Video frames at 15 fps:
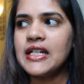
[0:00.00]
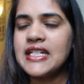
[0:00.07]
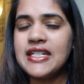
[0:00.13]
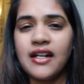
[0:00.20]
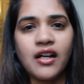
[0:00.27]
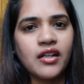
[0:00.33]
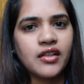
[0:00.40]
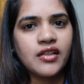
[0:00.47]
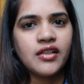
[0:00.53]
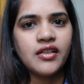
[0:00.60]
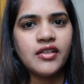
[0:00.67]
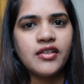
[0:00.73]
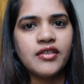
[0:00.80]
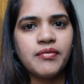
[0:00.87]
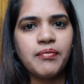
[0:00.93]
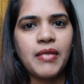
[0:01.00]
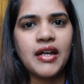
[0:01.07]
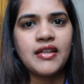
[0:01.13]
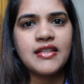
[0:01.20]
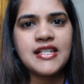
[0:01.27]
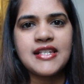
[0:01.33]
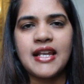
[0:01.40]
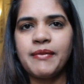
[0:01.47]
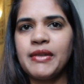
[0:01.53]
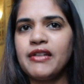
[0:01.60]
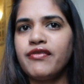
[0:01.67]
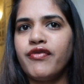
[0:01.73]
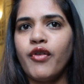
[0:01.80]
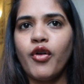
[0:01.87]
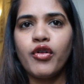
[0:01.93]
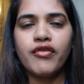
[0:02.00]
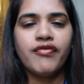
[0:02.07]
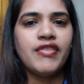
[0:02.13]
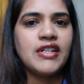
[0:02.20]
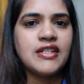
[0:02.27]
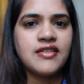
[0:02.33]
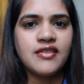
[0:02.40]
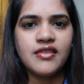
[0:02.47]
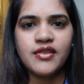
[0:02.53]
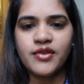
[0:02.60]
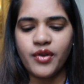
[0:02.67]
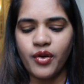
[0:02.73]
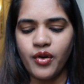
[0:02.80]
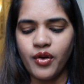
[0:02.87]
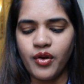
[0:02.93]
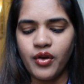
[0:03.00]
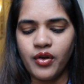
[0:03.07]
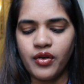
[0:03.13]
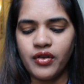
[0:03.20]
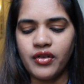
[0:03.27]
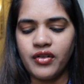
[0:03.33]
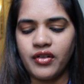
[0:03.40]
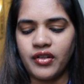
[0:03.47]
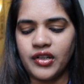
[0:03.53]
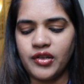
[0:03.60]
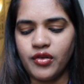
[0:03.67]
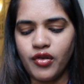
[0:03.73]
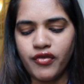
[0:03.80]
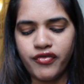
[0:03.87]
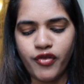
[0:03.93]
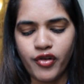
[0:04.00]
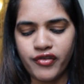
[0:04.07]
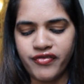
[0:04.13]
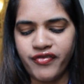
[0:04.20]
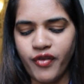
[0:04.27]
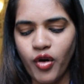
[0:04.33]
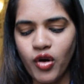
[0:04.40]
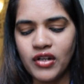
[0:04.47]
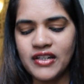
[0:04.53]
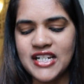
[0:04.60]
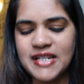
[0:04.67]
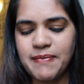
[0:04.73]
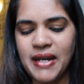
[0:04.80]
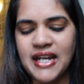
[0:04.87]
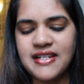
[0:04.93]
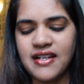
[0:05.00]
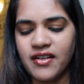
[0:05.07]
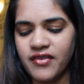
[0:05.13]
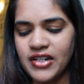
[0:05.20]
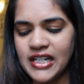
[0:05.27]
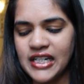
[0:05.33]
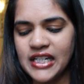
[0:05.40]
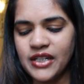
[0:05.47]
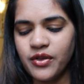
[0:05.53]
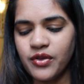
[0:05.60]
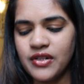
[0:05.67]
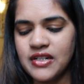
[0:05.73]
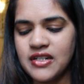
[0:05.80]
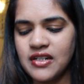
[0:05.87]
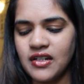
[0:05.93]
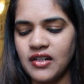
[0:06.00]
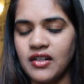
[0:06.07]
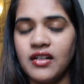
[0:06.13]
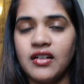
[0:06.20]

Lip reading: darker months. I mean, for winter or for fall, this makes a really good